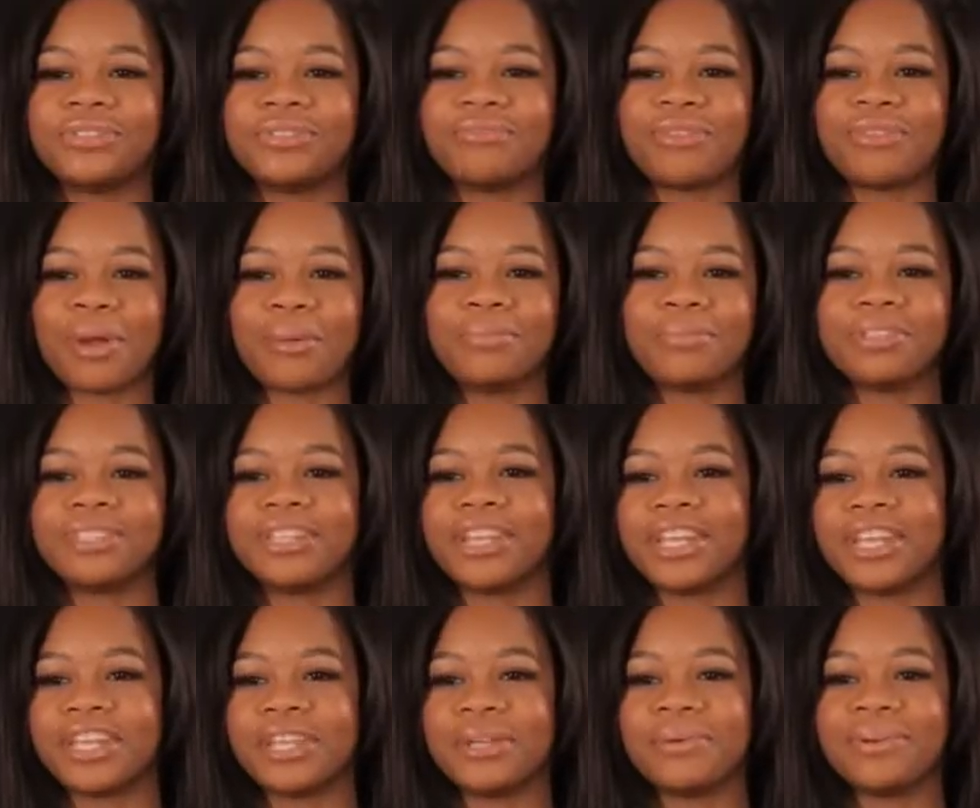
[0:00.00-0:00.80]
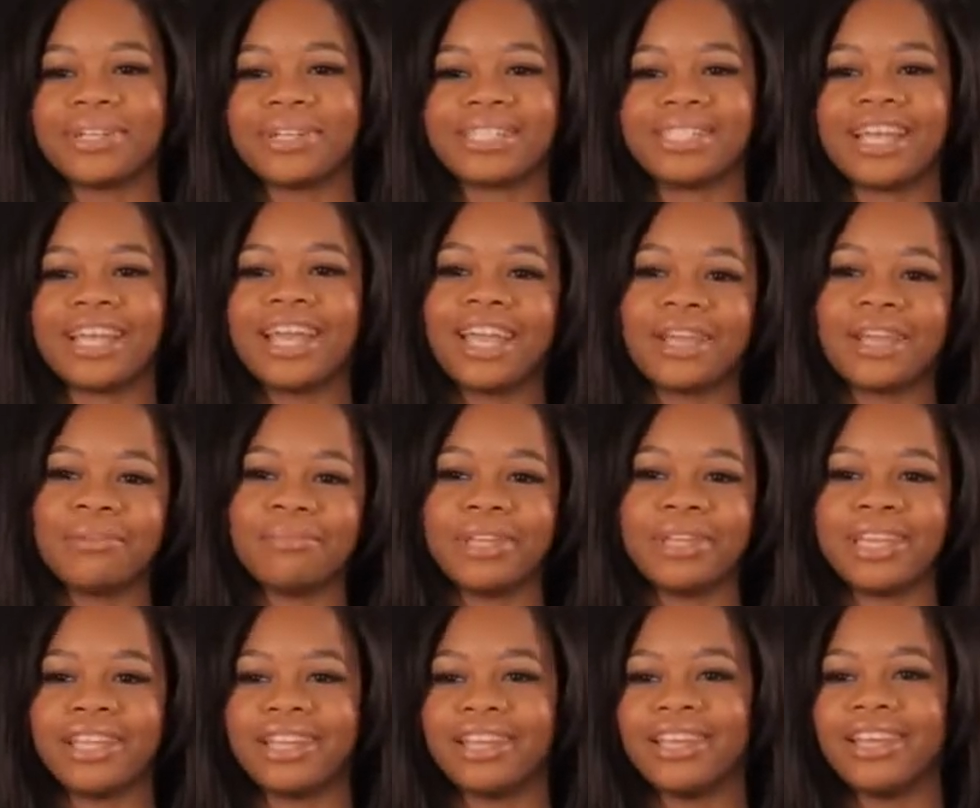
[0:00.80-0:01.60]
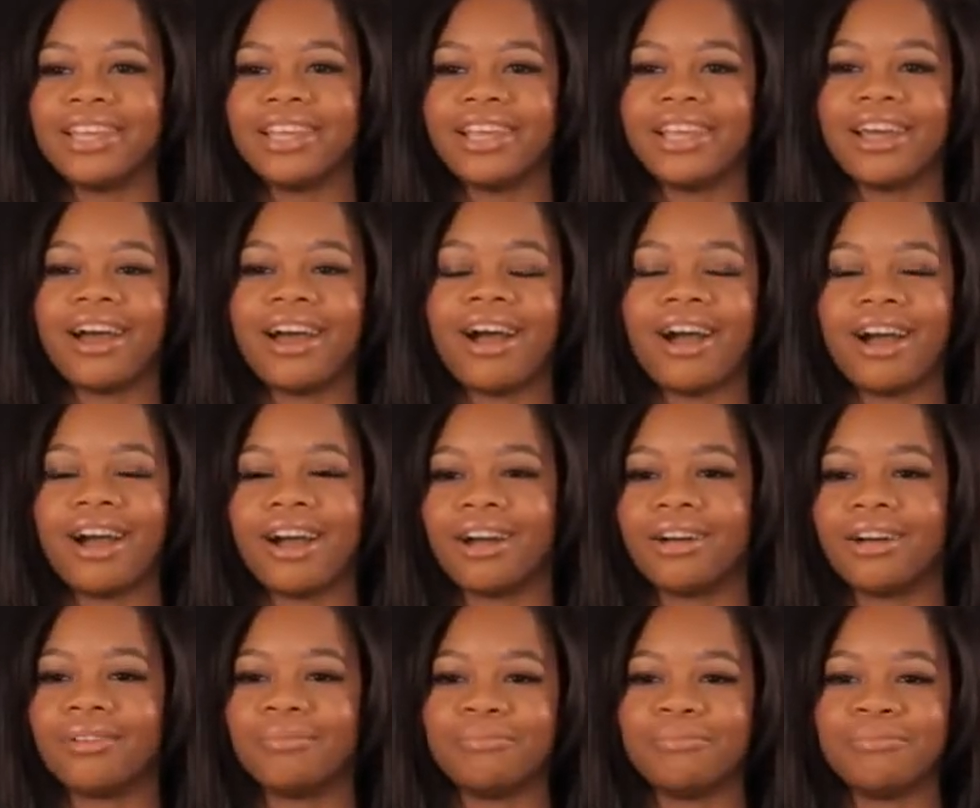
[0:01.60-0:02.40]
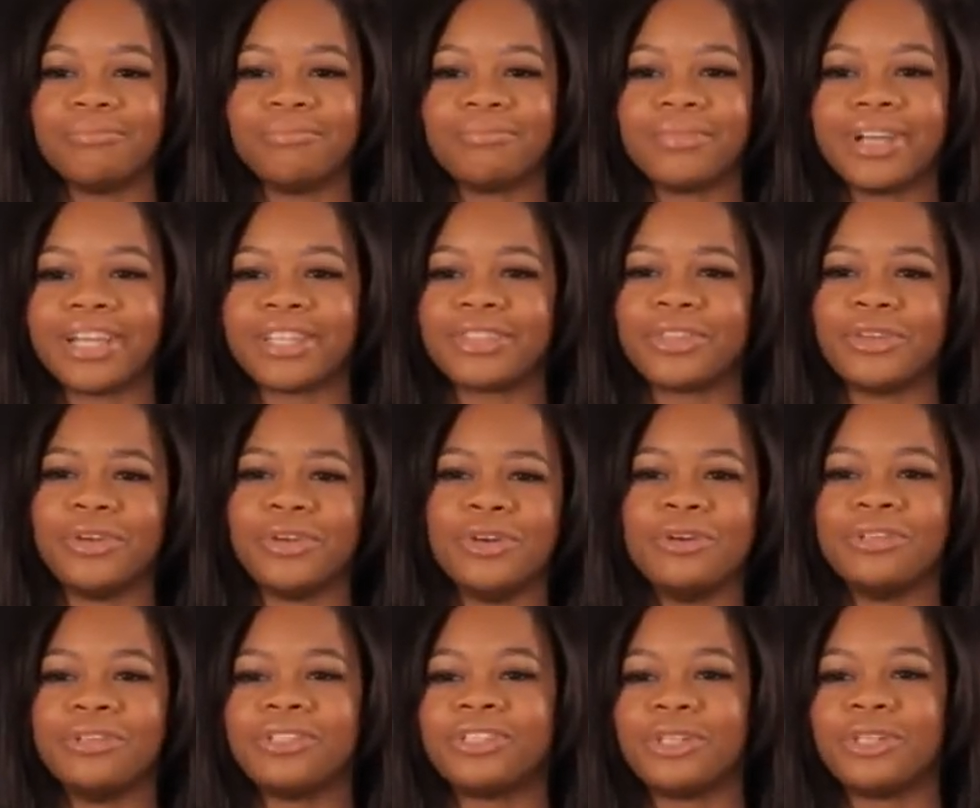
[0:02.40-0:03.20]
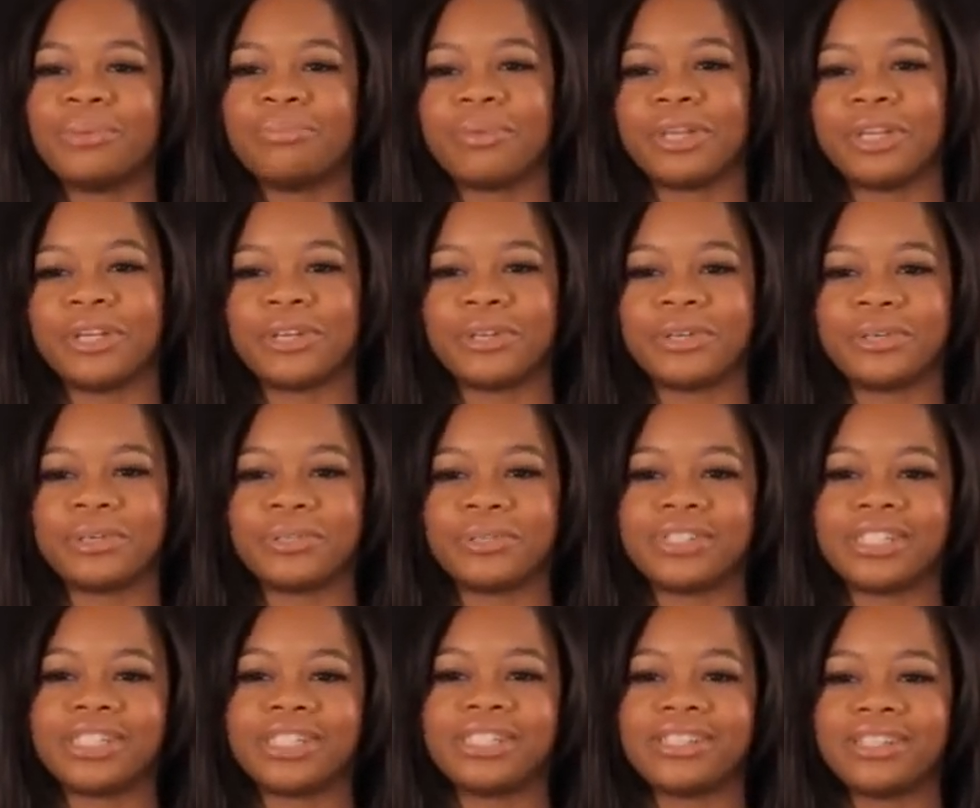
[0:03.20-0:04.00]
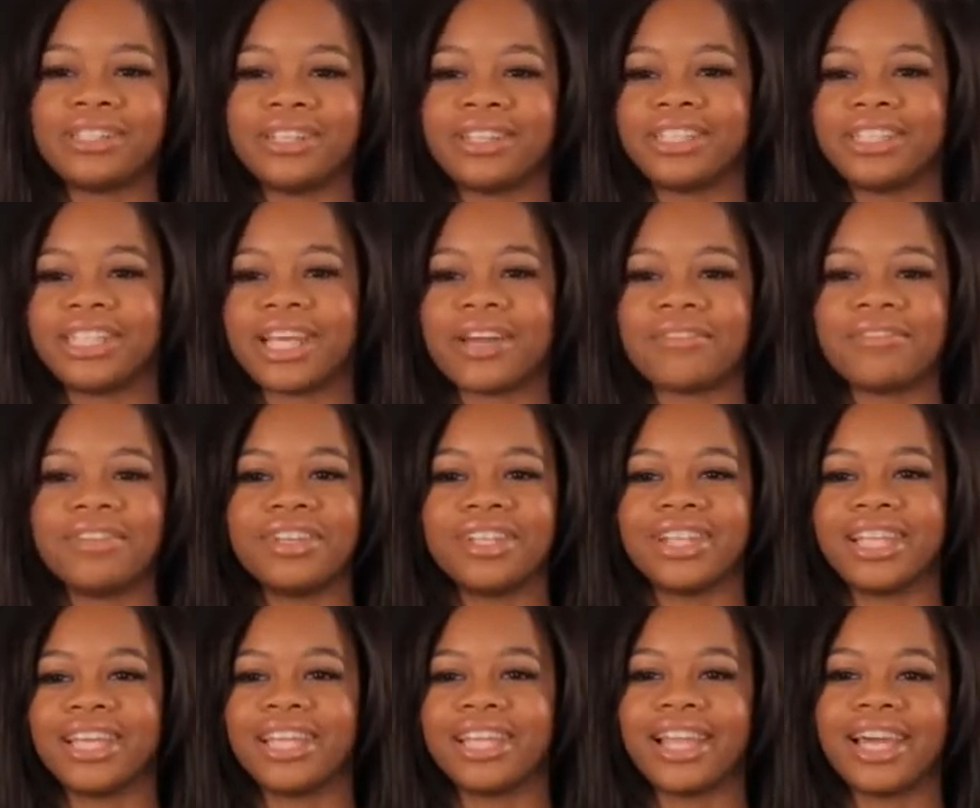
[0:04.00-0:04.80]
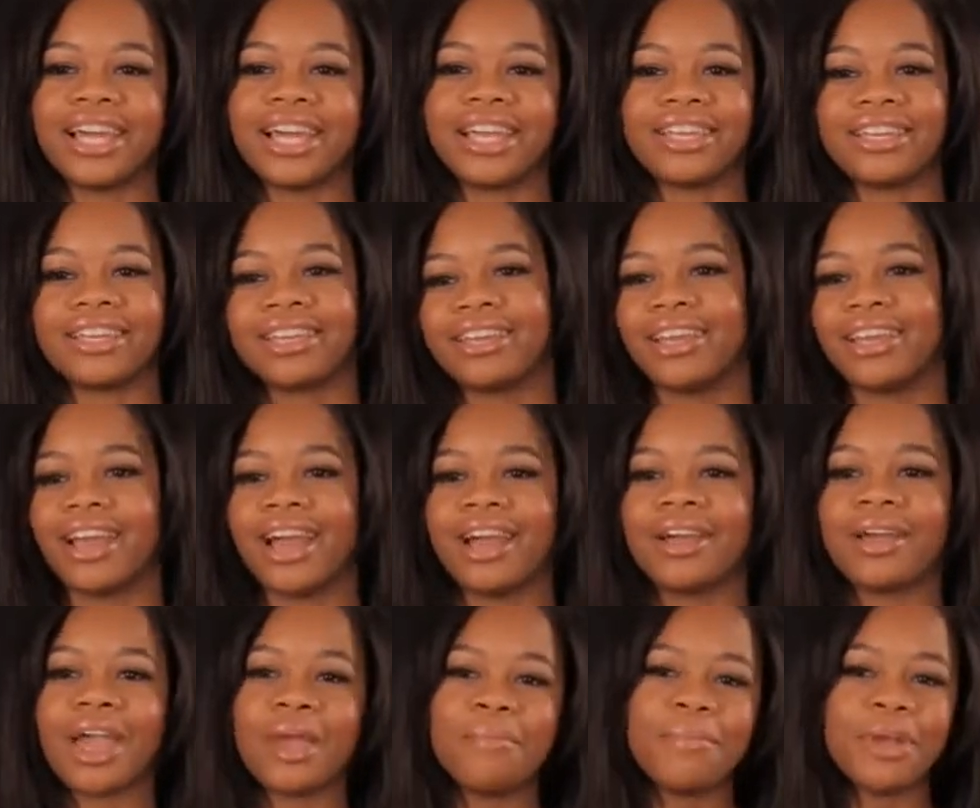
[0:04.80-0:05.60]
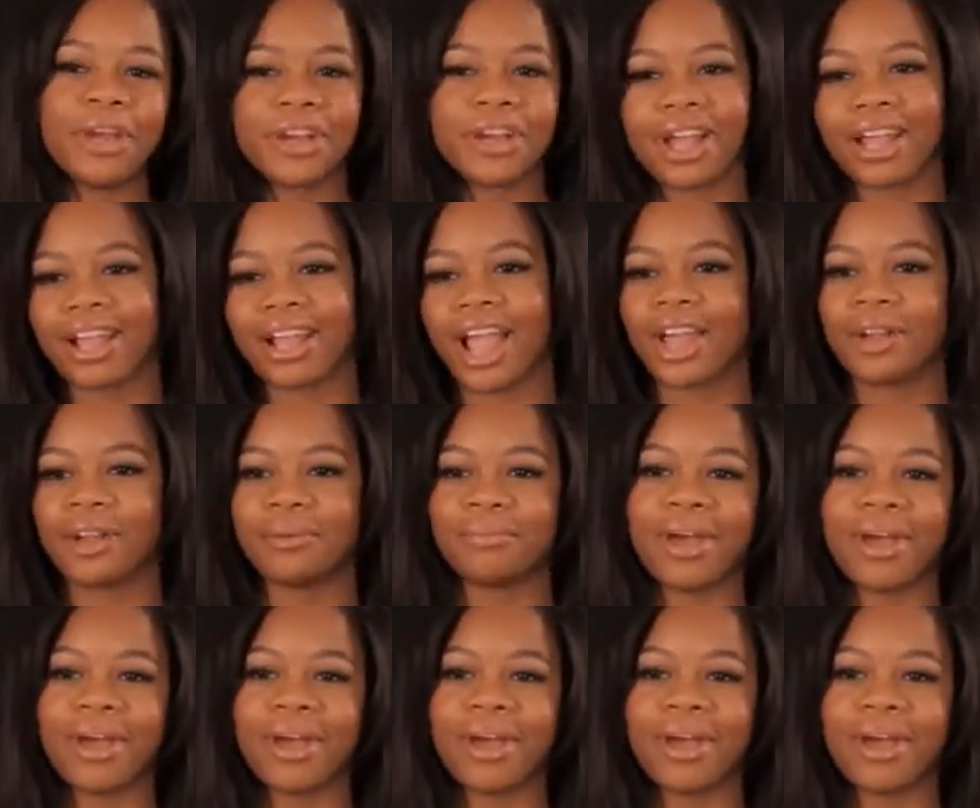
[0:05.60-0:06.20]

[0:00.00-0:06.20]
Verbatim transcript: representing USA. I mean, like the superheroes, definitely America got your